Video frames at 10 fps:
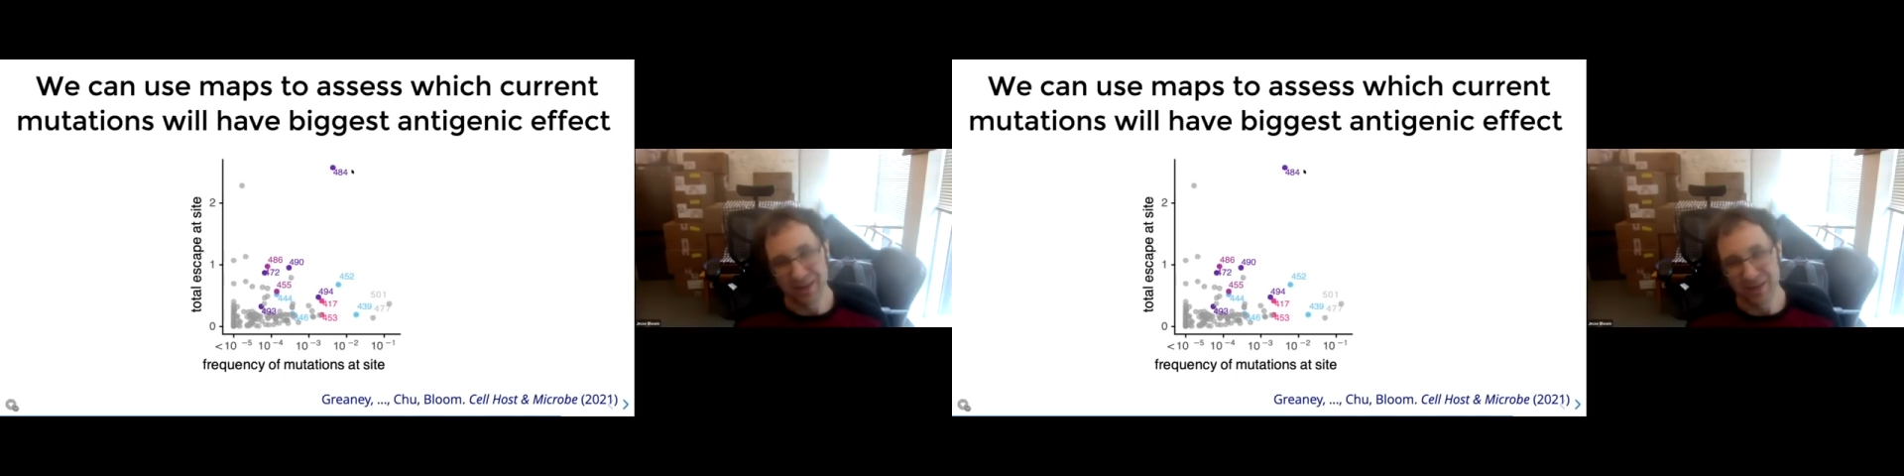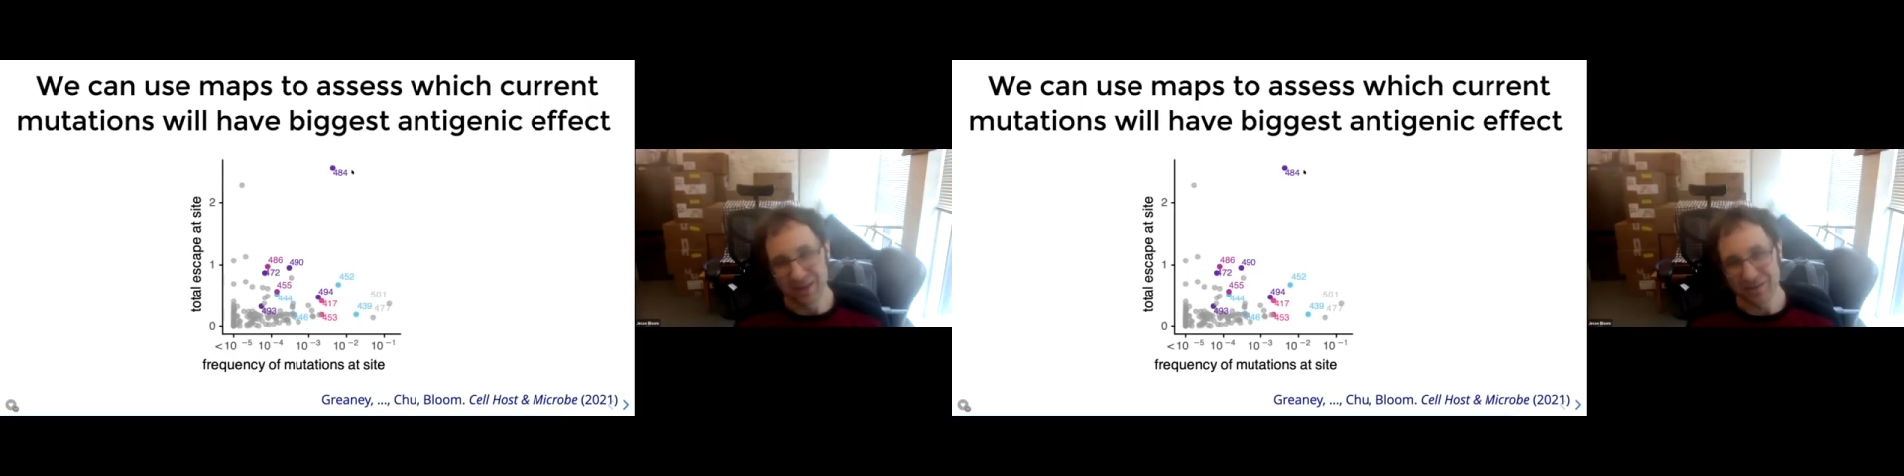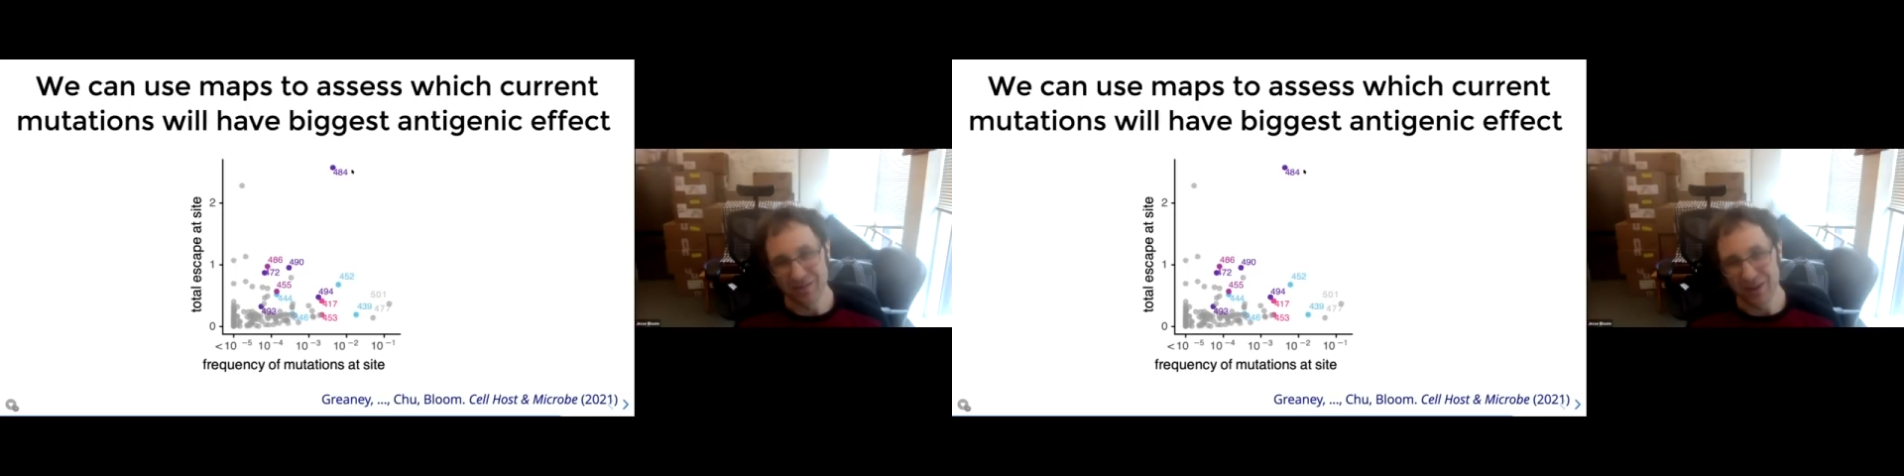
think it's